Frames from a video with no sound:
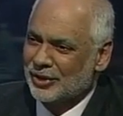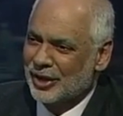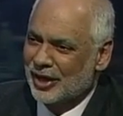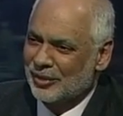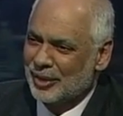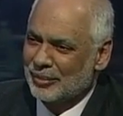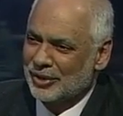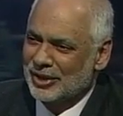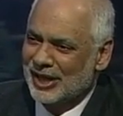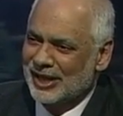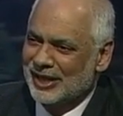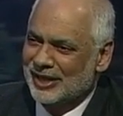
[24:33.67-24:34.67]
and I remember
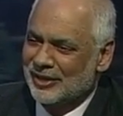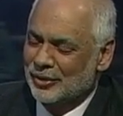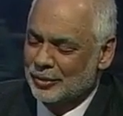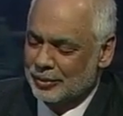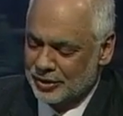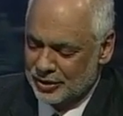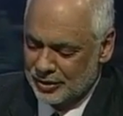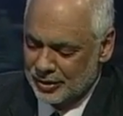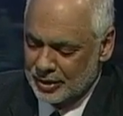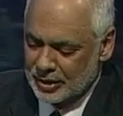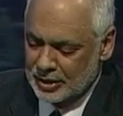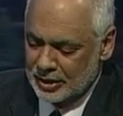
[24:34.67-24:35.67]
taking a group of
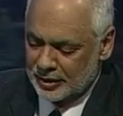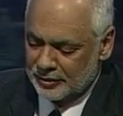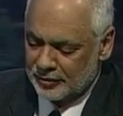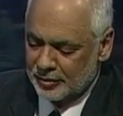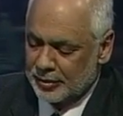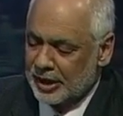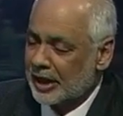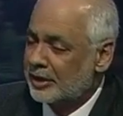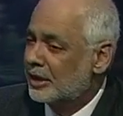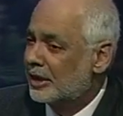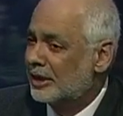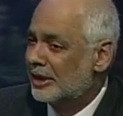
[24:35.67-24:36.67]
students from
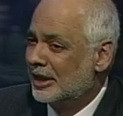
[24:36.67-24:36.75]
Kenya